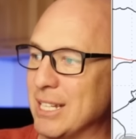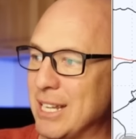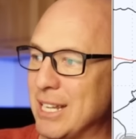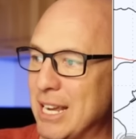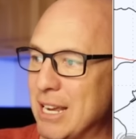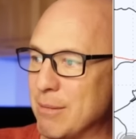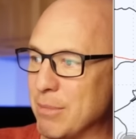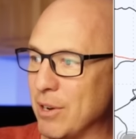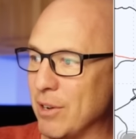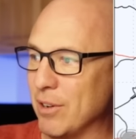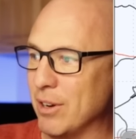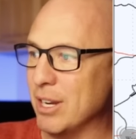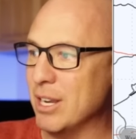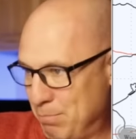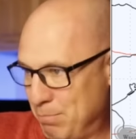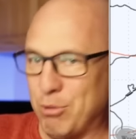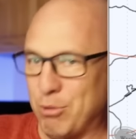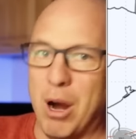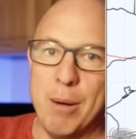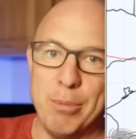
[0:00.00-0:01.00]
Danbury,
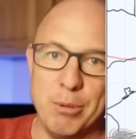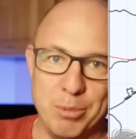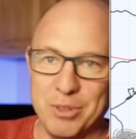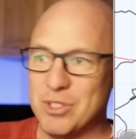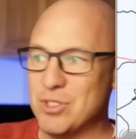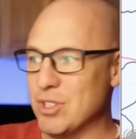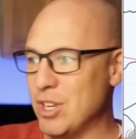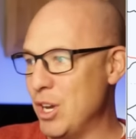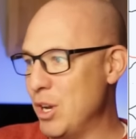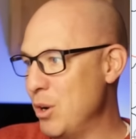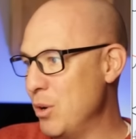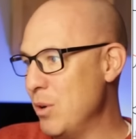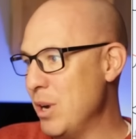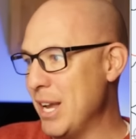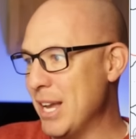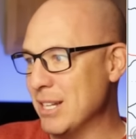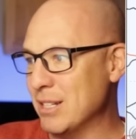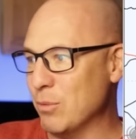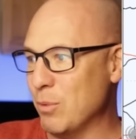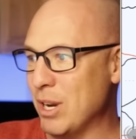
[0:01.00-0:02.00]
probably so,
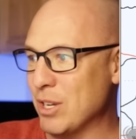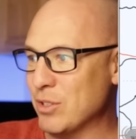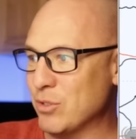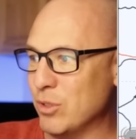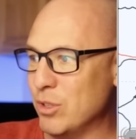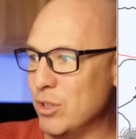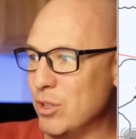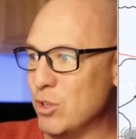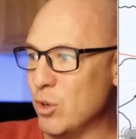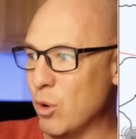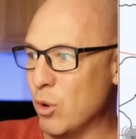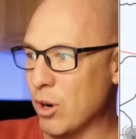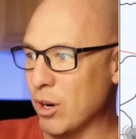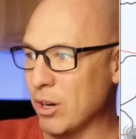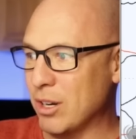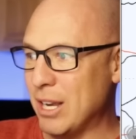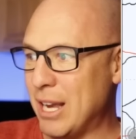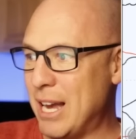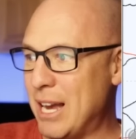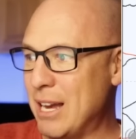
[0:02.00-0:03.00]
into western New
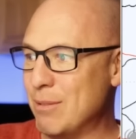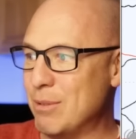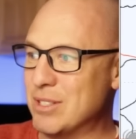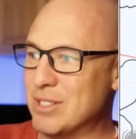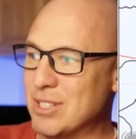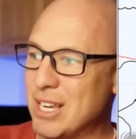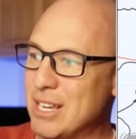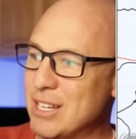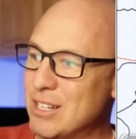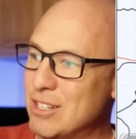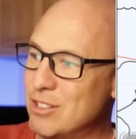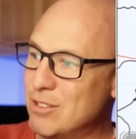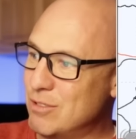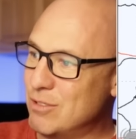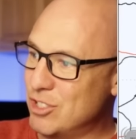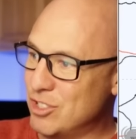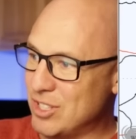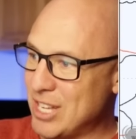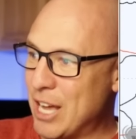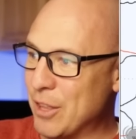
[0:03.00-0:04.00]
York, I would say
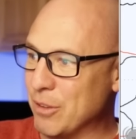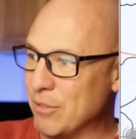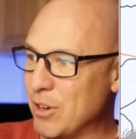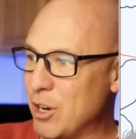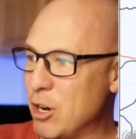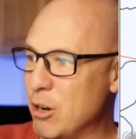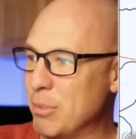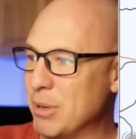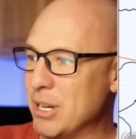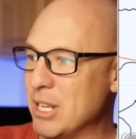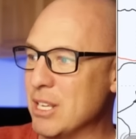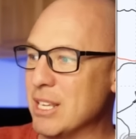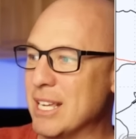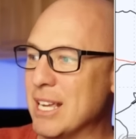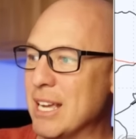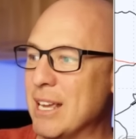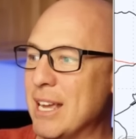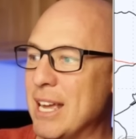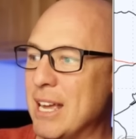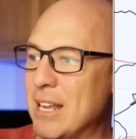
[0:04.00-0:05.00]
south of Albany, you
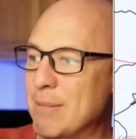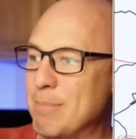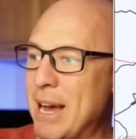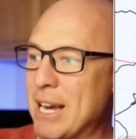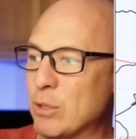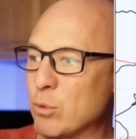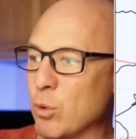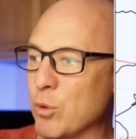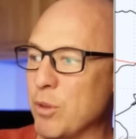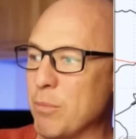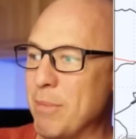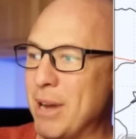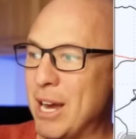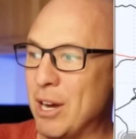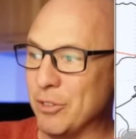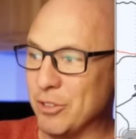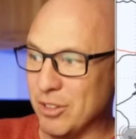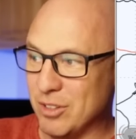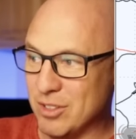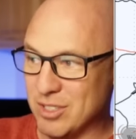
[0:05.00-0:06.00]
get head back toward the
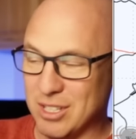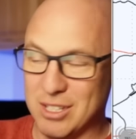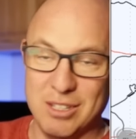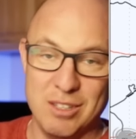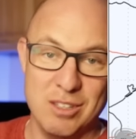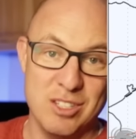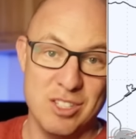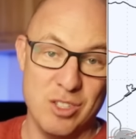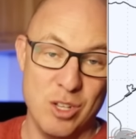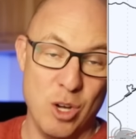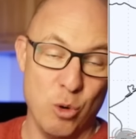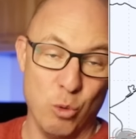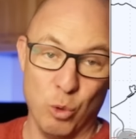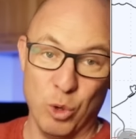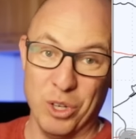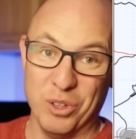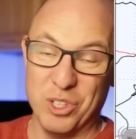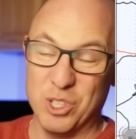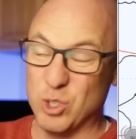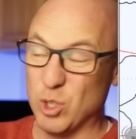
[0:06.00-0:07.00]
mountains and snow
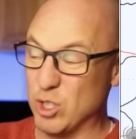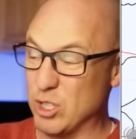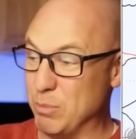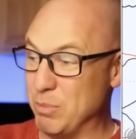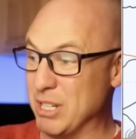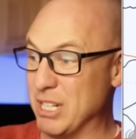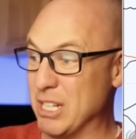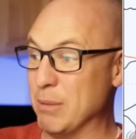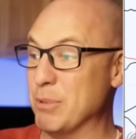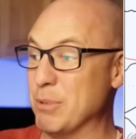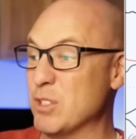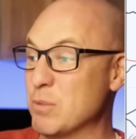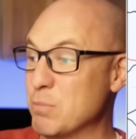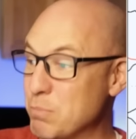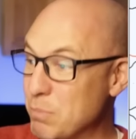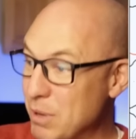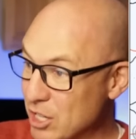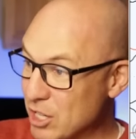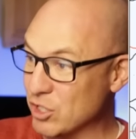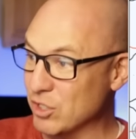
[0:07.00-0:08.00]
really starts to pick up,
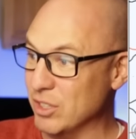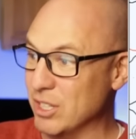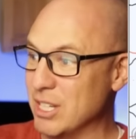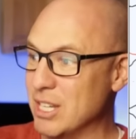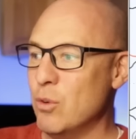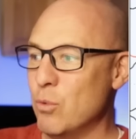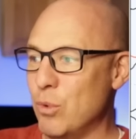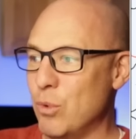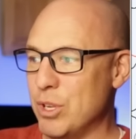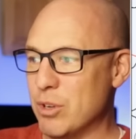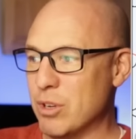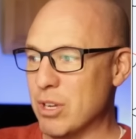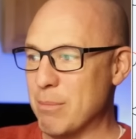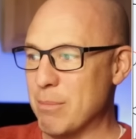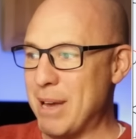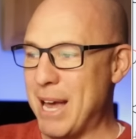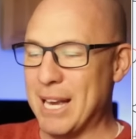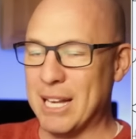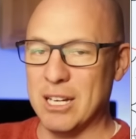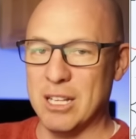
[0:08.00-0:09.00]
especially when you
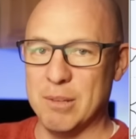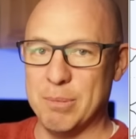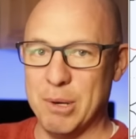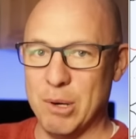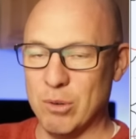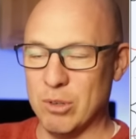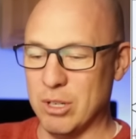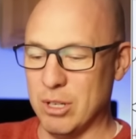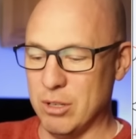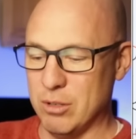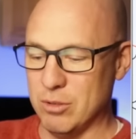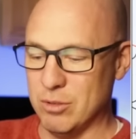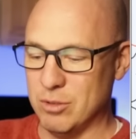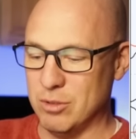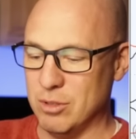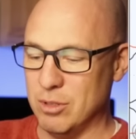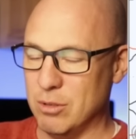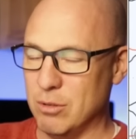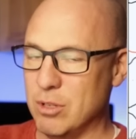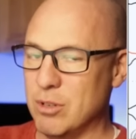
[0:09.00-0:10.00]
get back into the
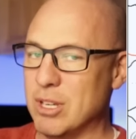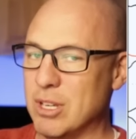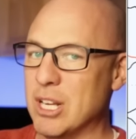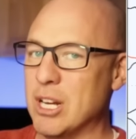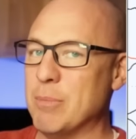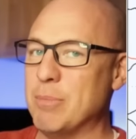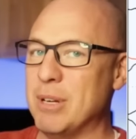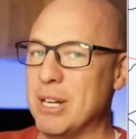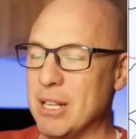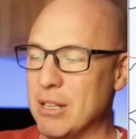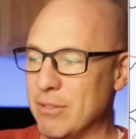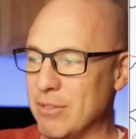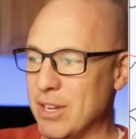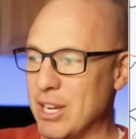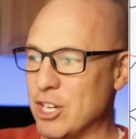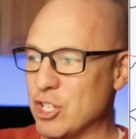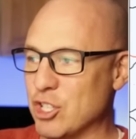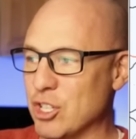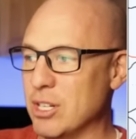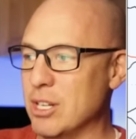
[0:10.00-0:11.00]
Poconos. You get up in
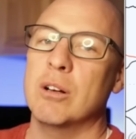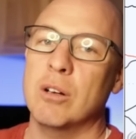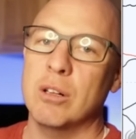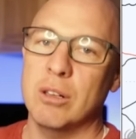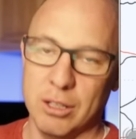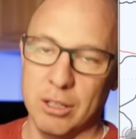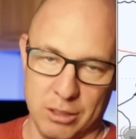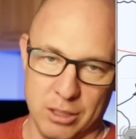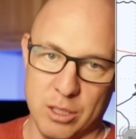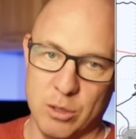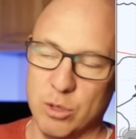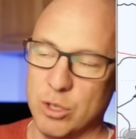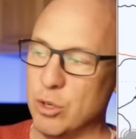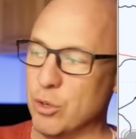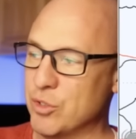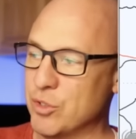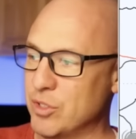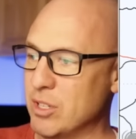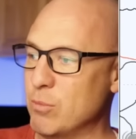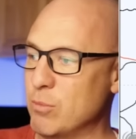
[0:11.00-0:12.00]
elevation, clearly
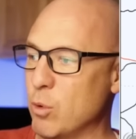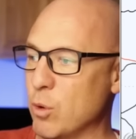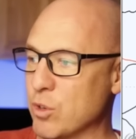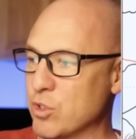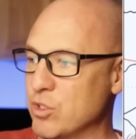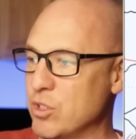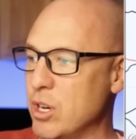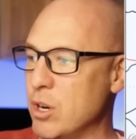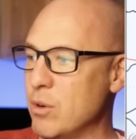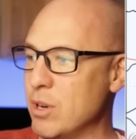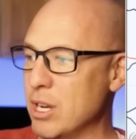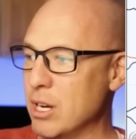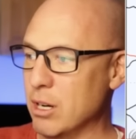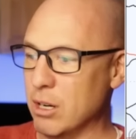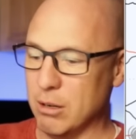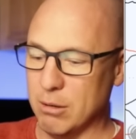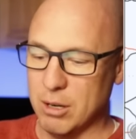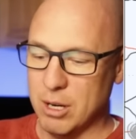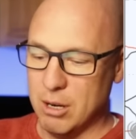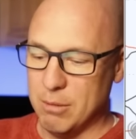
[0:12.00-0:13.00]
you'll see more snow
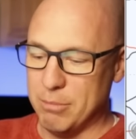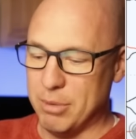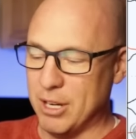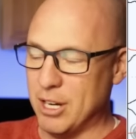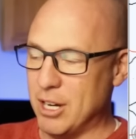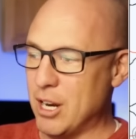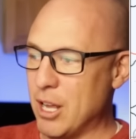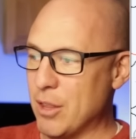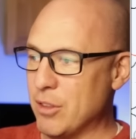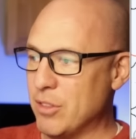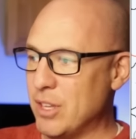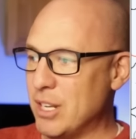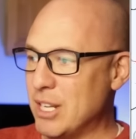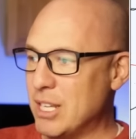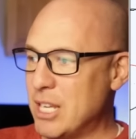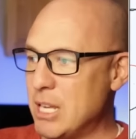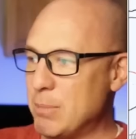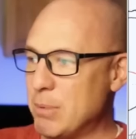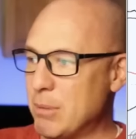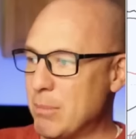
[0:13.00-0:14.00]
here. But another thing to
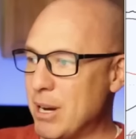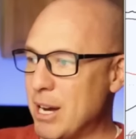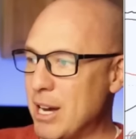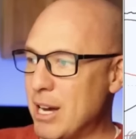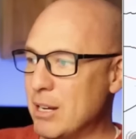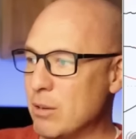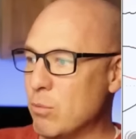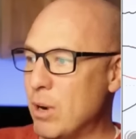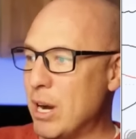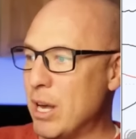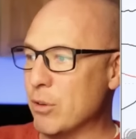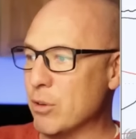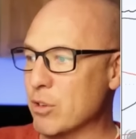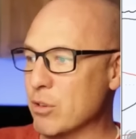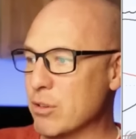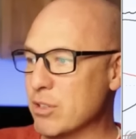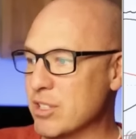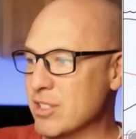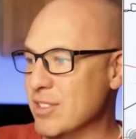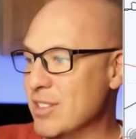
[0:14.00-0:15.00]
keep in mind, while
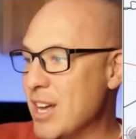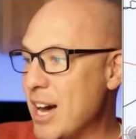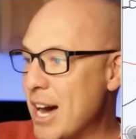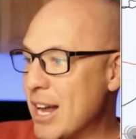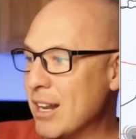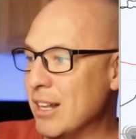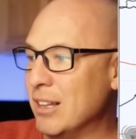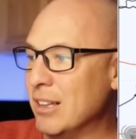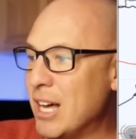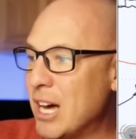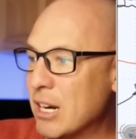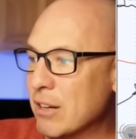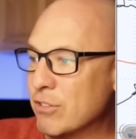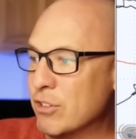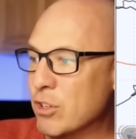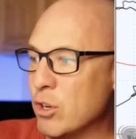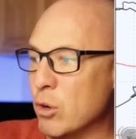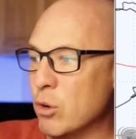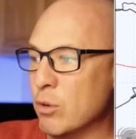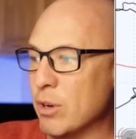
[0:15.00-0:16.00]
there's not a lot
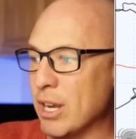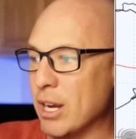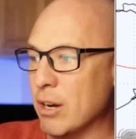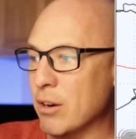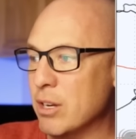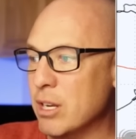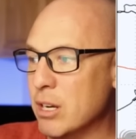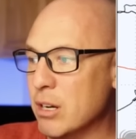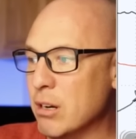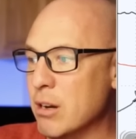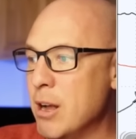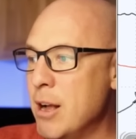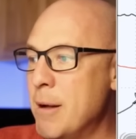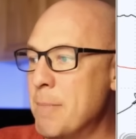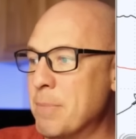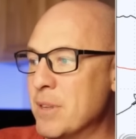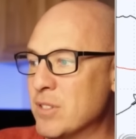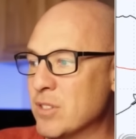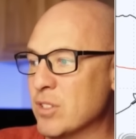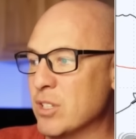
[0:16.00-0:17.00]
of cold air here,
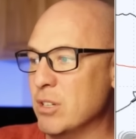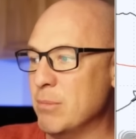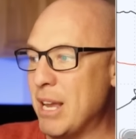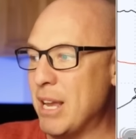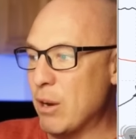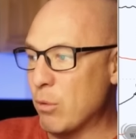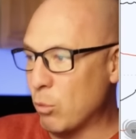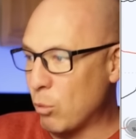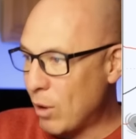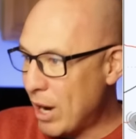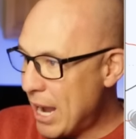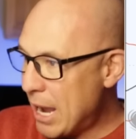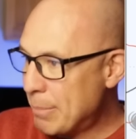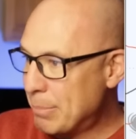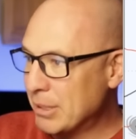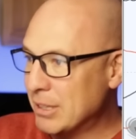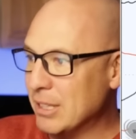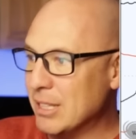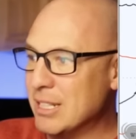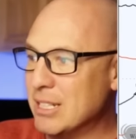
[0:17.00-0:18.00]
this is going to be a
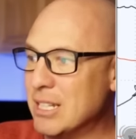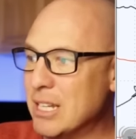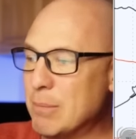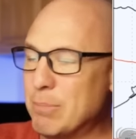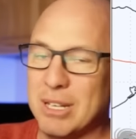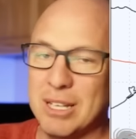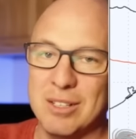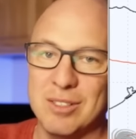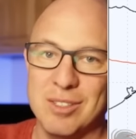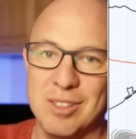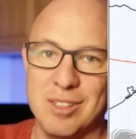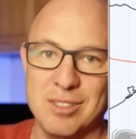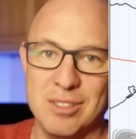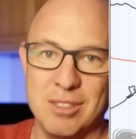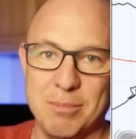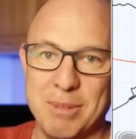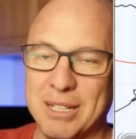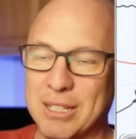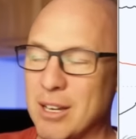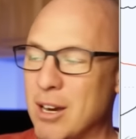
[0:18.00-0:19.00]
rapidly deepening
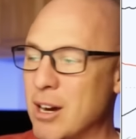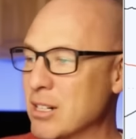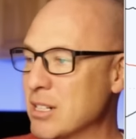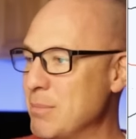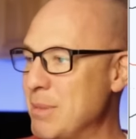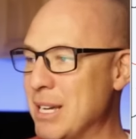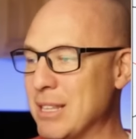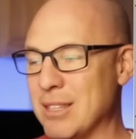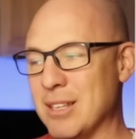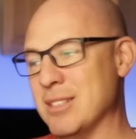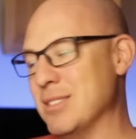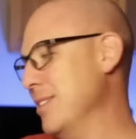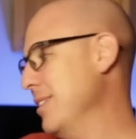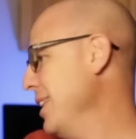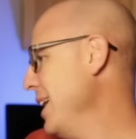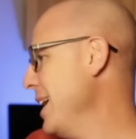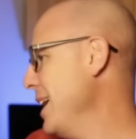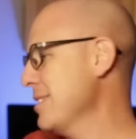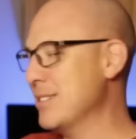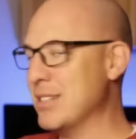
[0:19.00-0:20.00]
system. I talked about this the
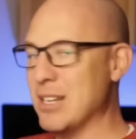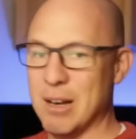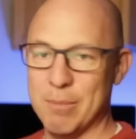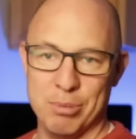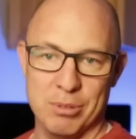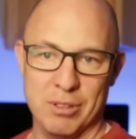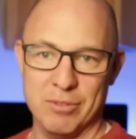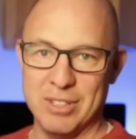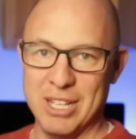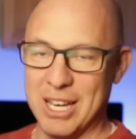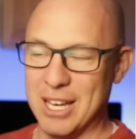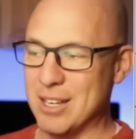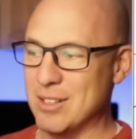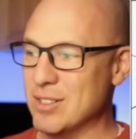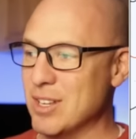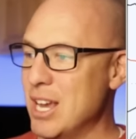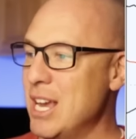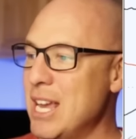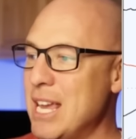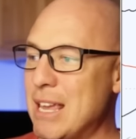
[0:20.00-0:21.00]
last couple of days.